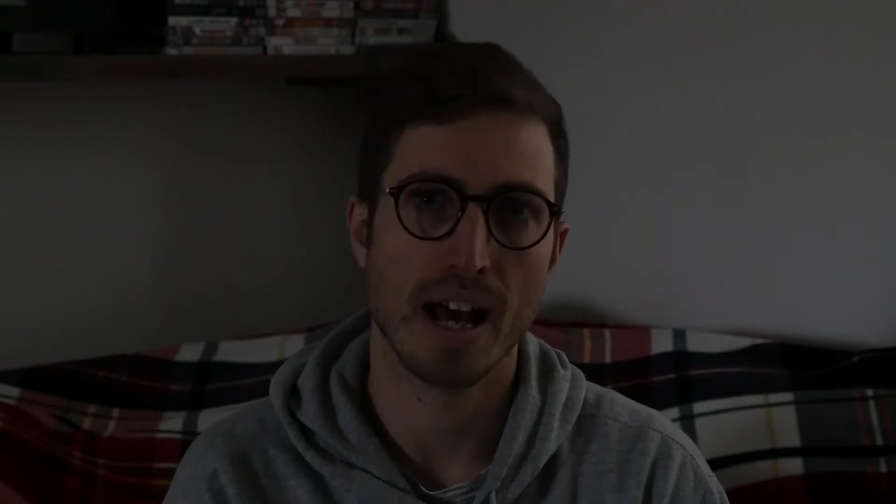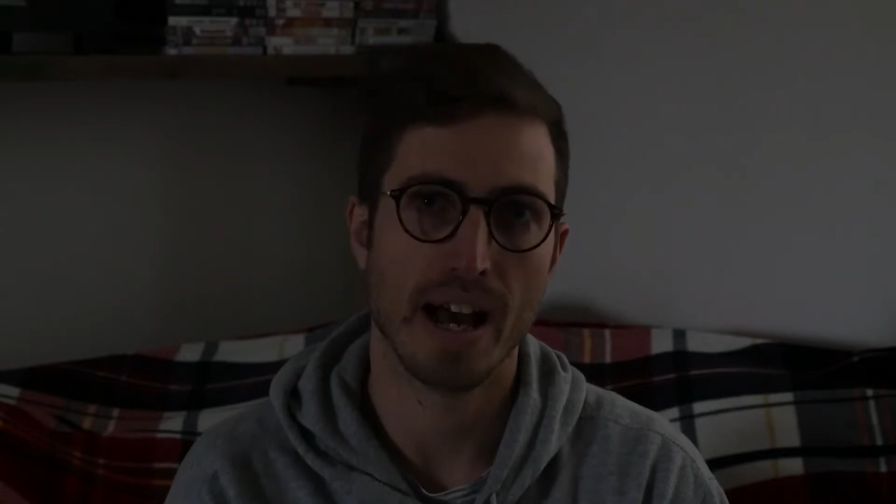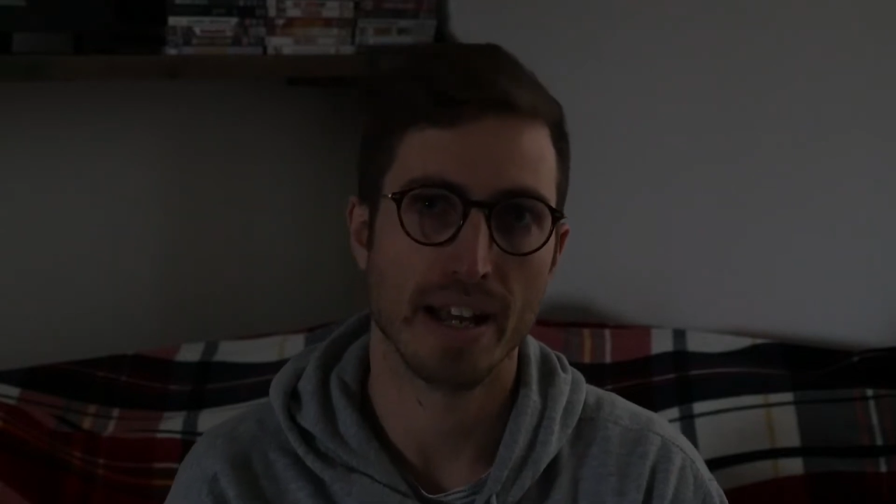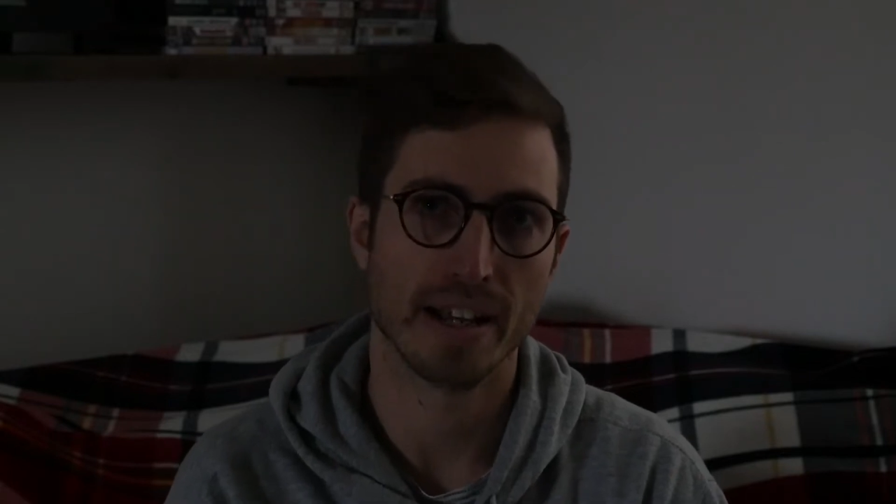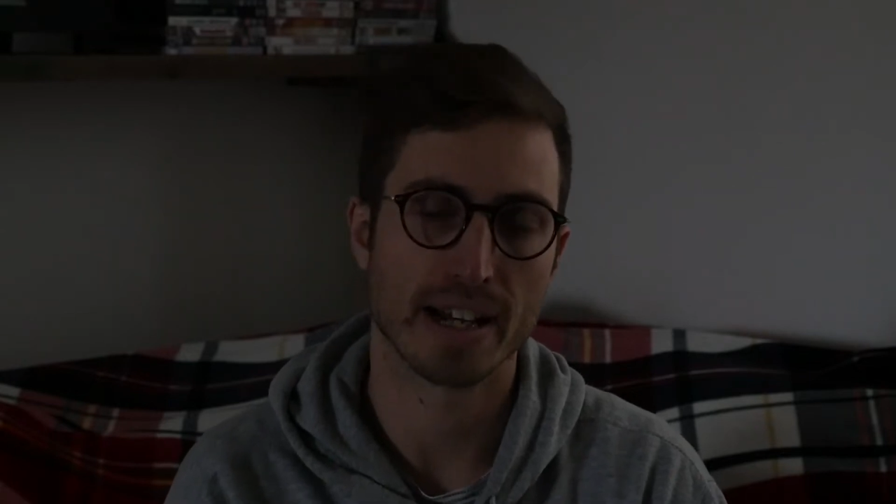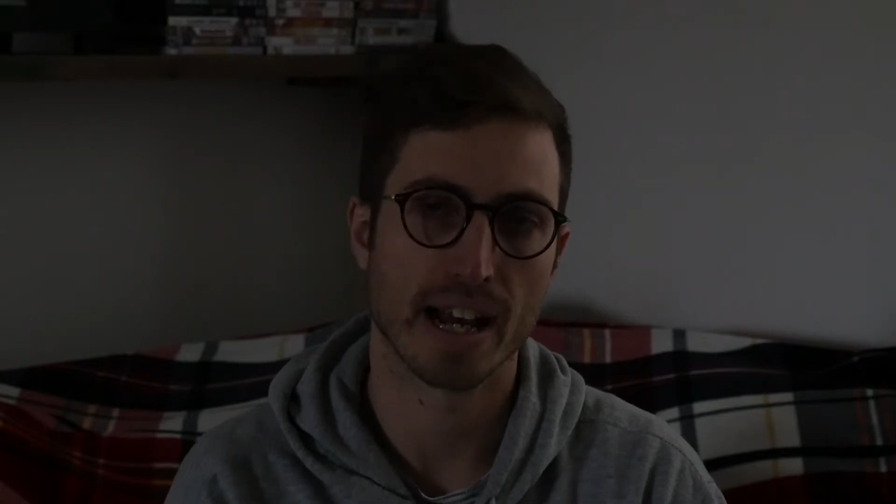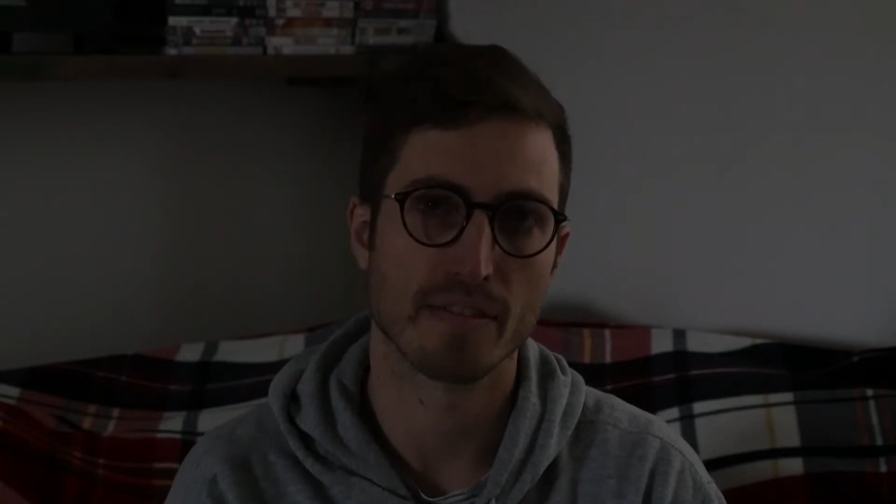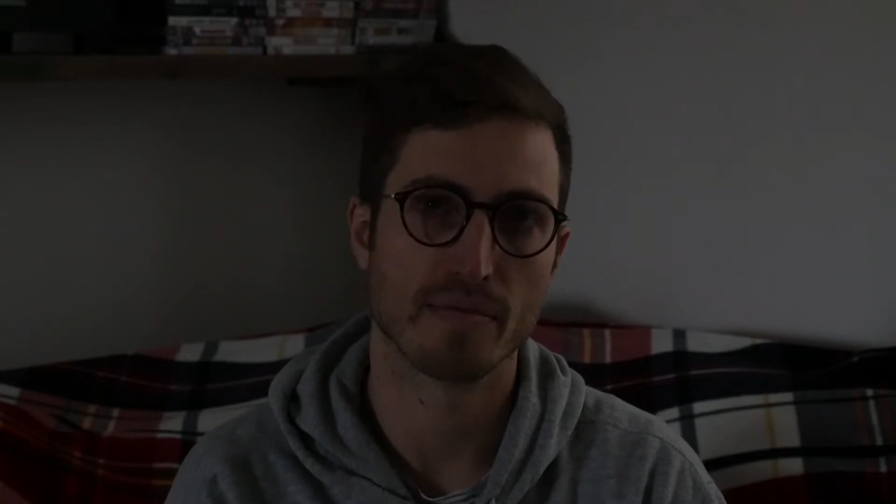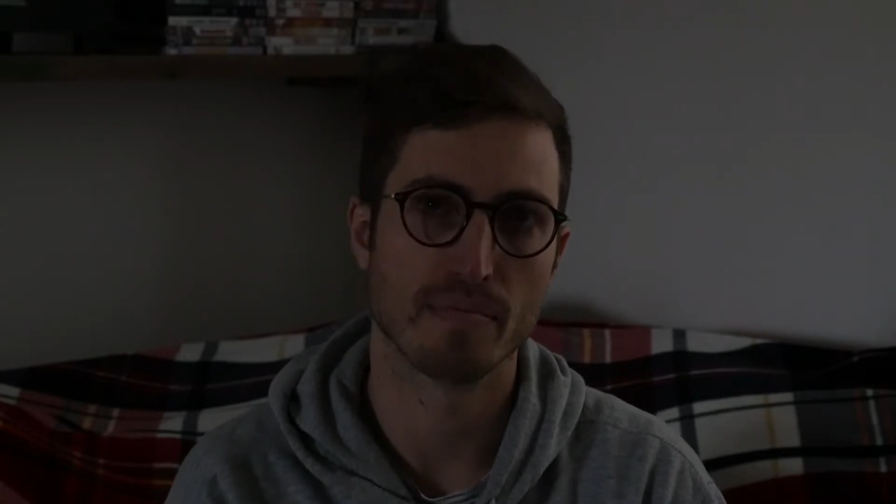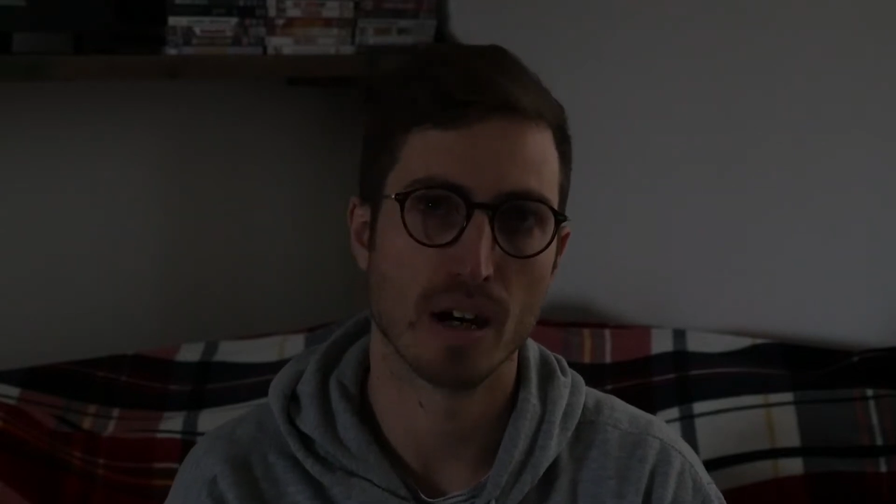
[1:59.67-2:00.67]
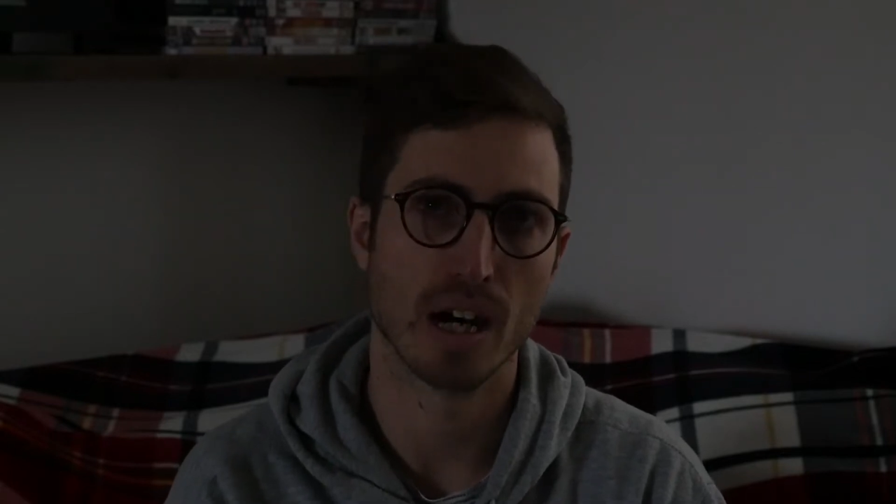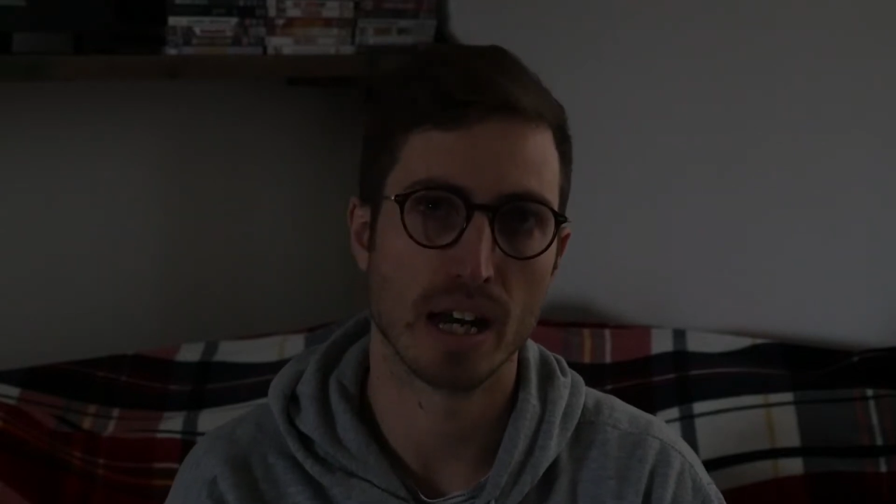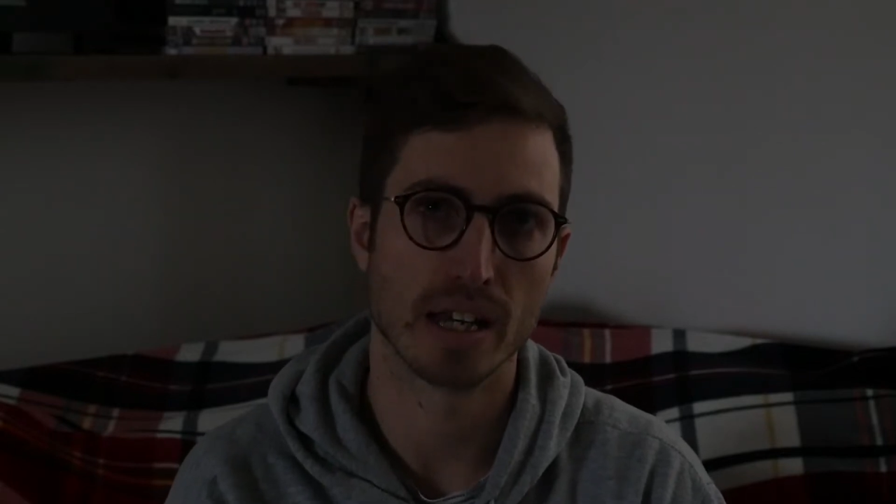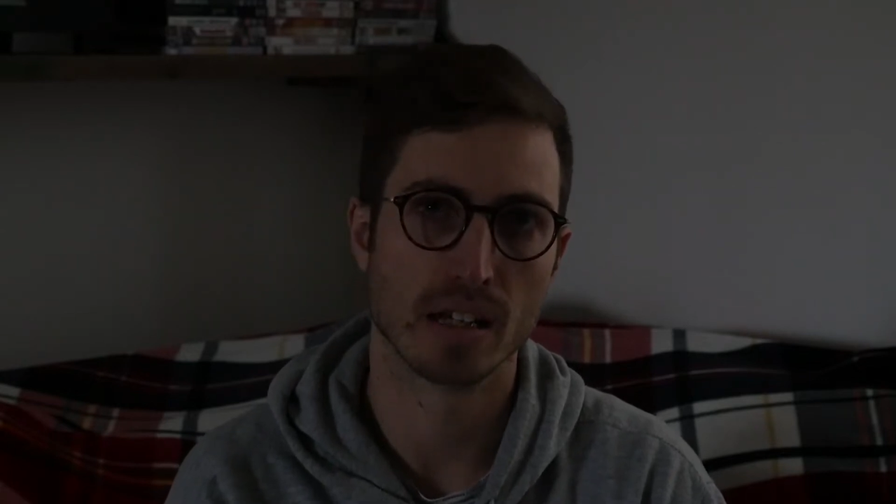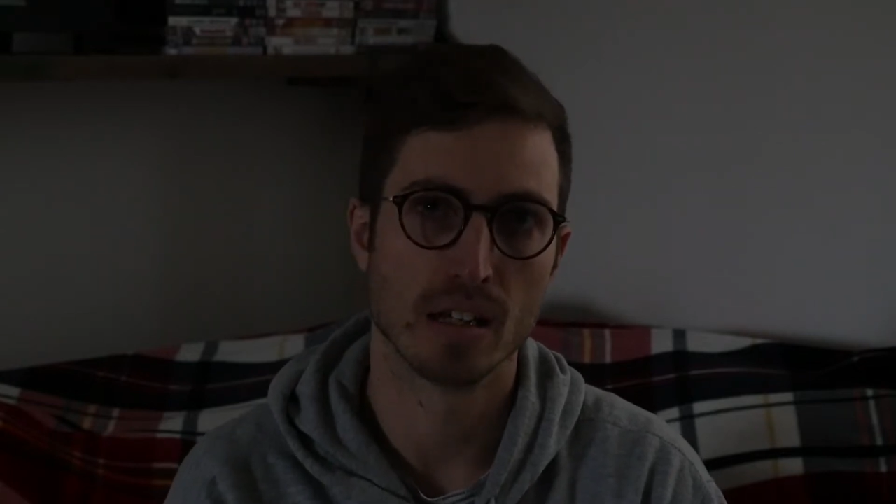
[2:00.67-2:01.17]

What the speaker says: and I have my